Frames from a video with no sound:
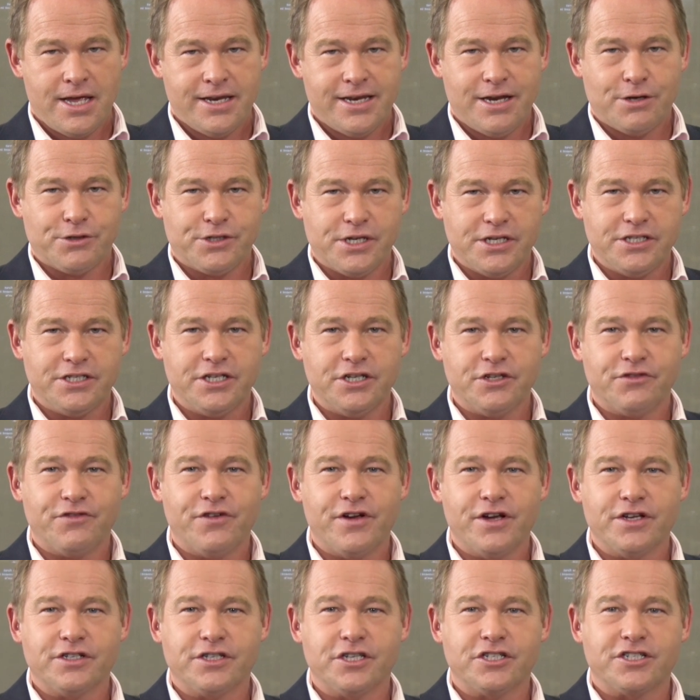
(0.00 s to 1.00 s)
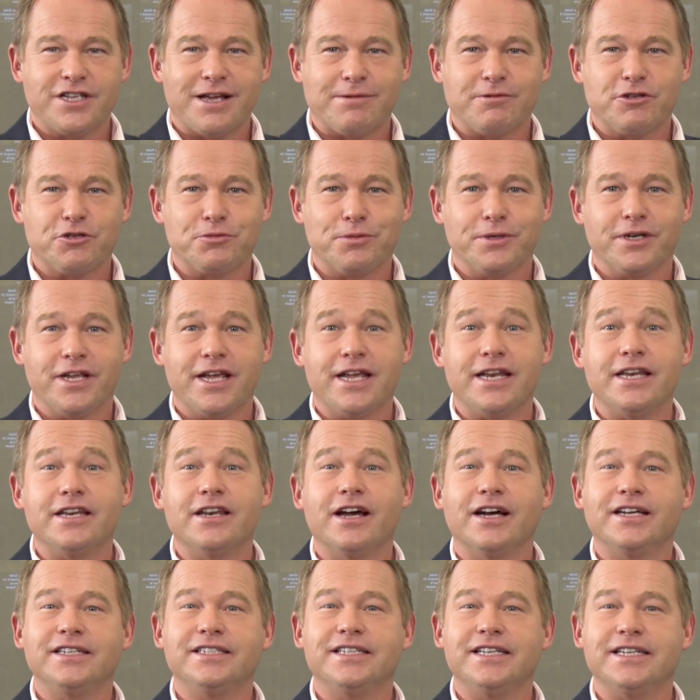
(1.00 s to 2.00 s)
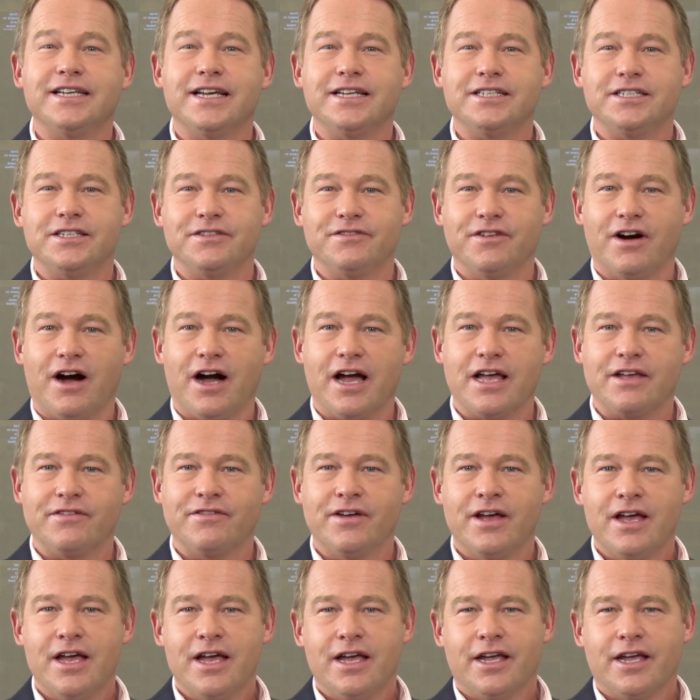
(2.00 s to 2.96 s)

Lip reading: Now, since its first establishment in 1985,